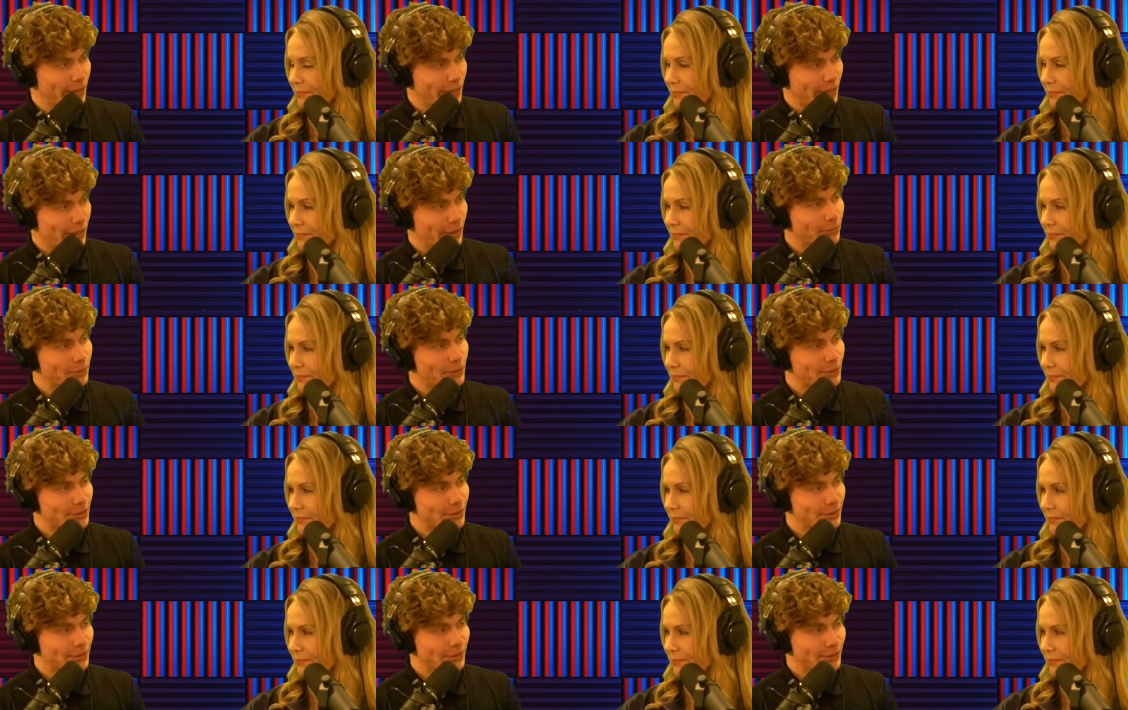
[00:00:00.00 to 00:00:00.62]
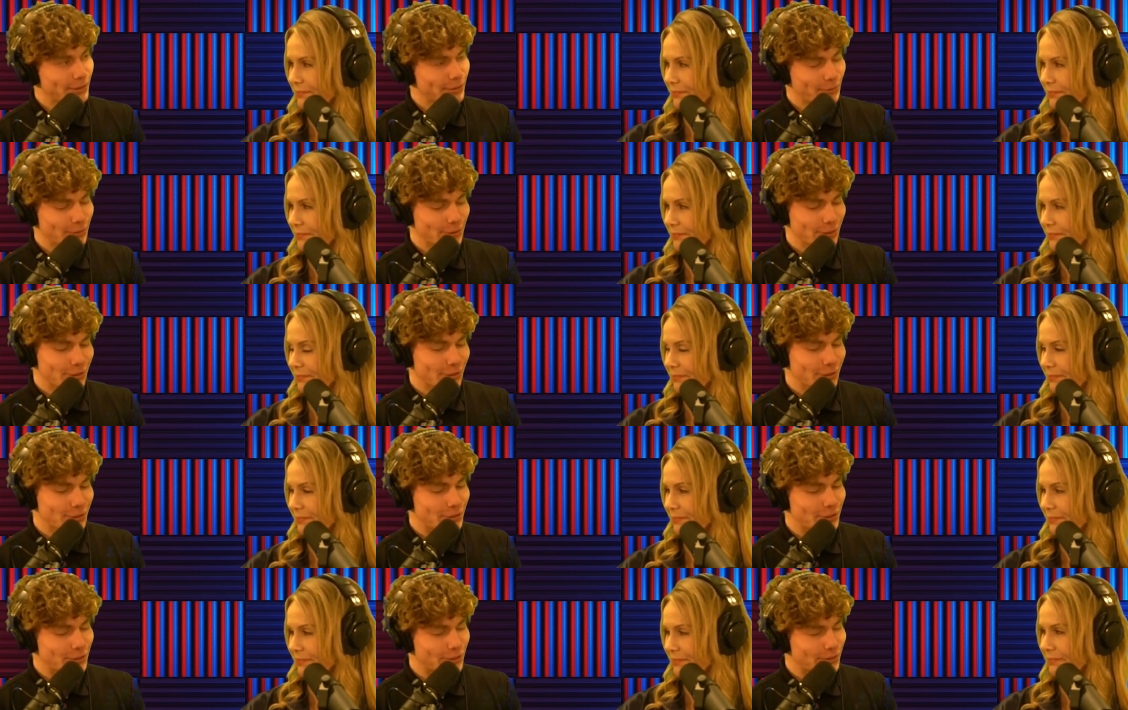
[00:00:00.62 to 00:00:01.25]
Speaker 1: It wasn't it
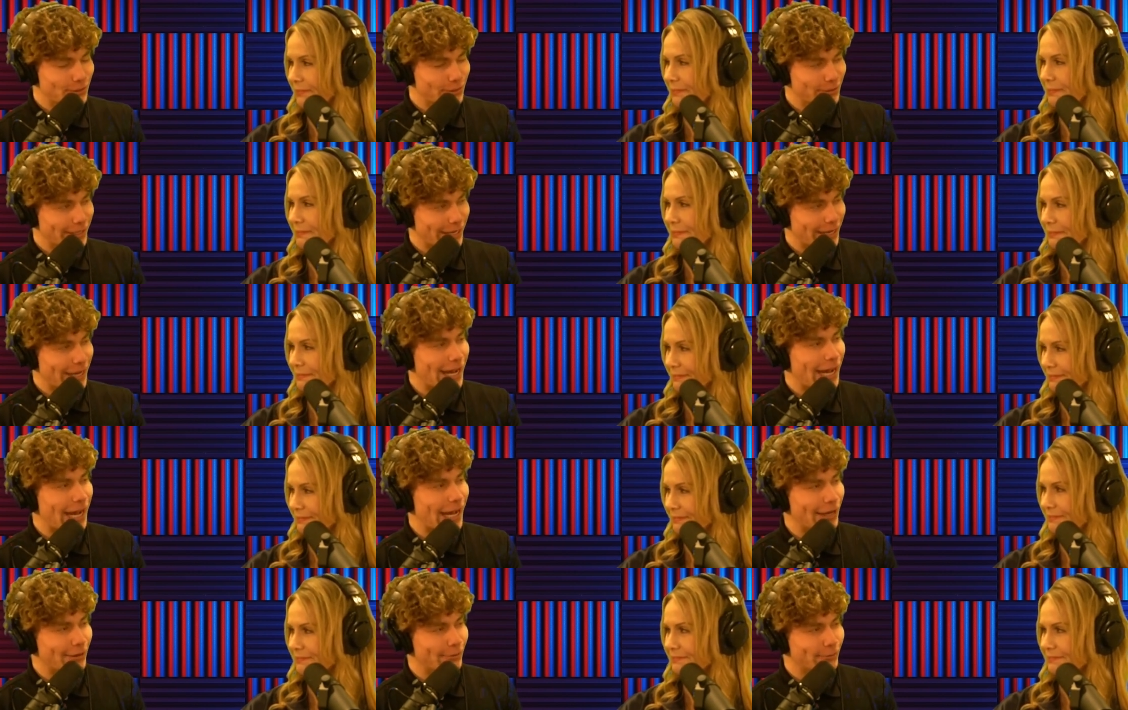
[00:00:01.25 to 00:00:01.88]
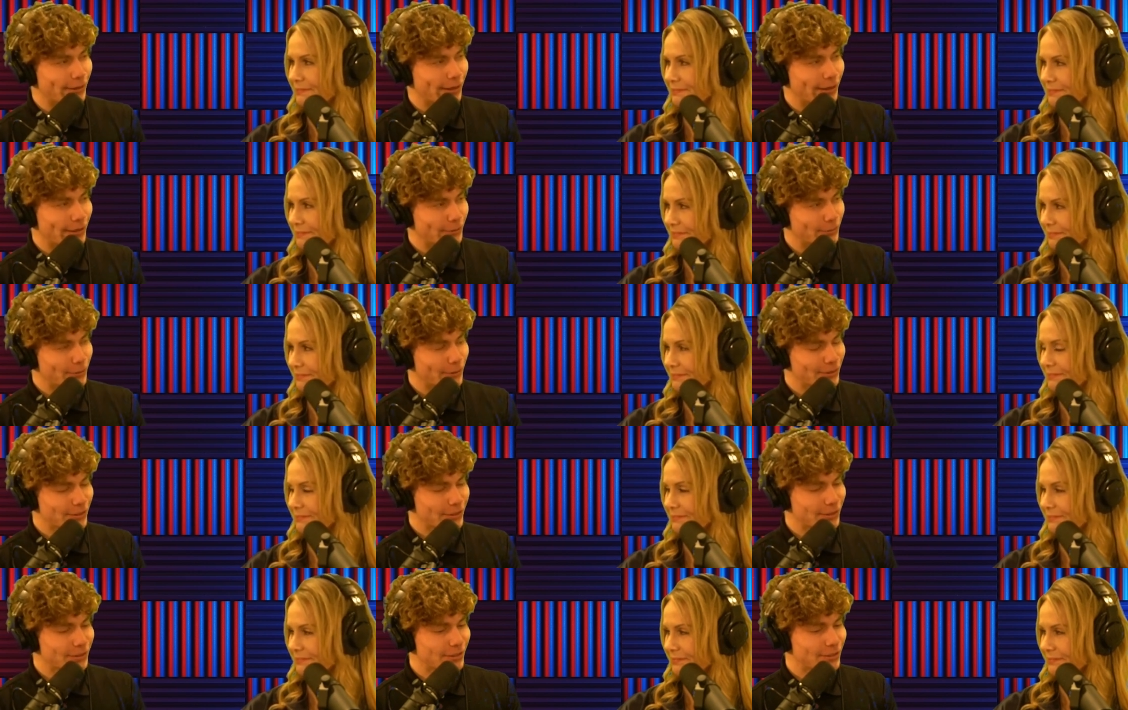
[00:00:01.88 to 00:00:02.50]
wasn't the Dune that I read. It
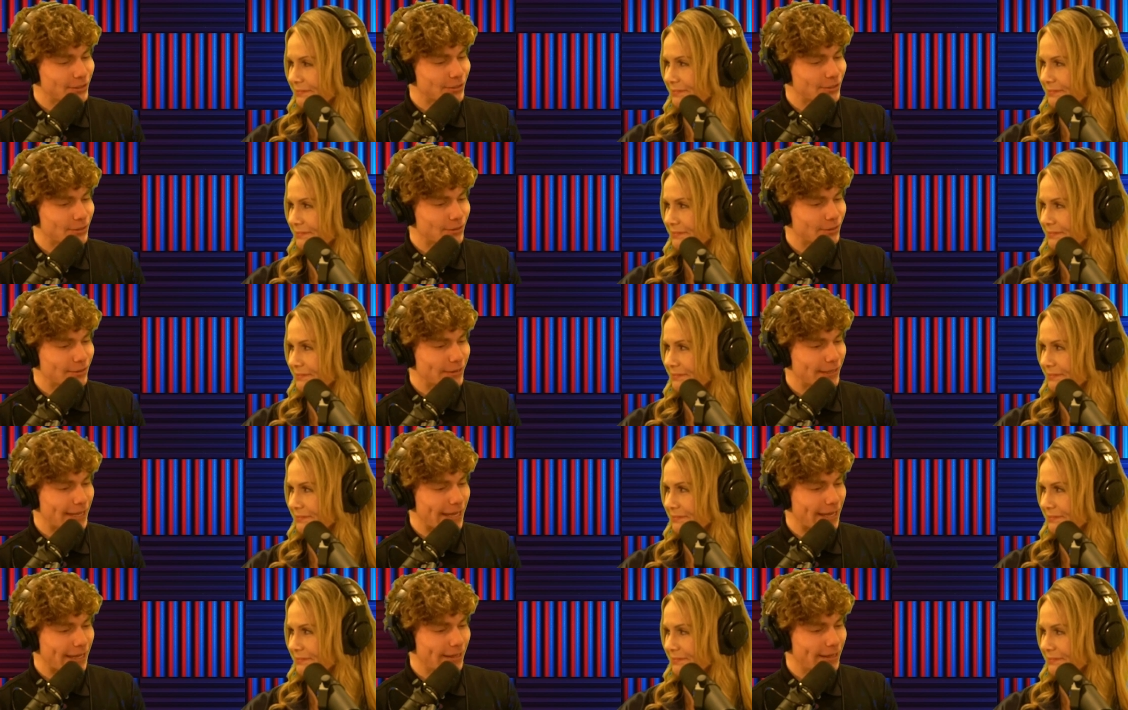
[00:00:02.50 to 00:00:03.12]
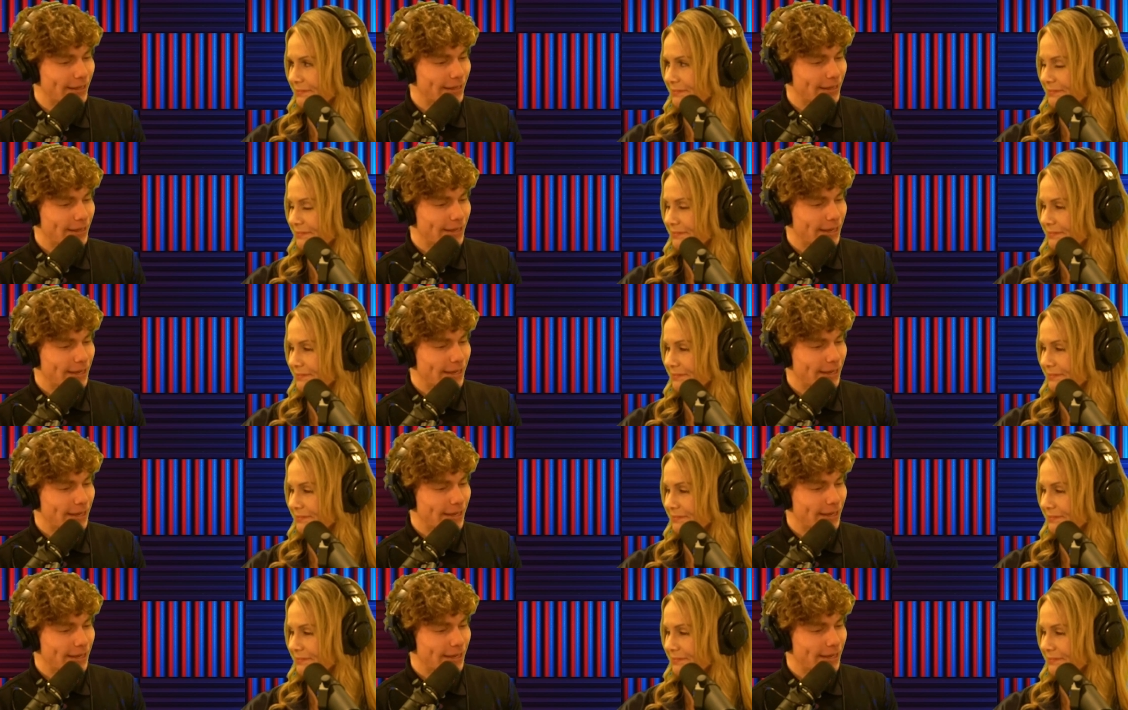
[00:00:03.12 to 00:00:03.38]
wasn't the Dune that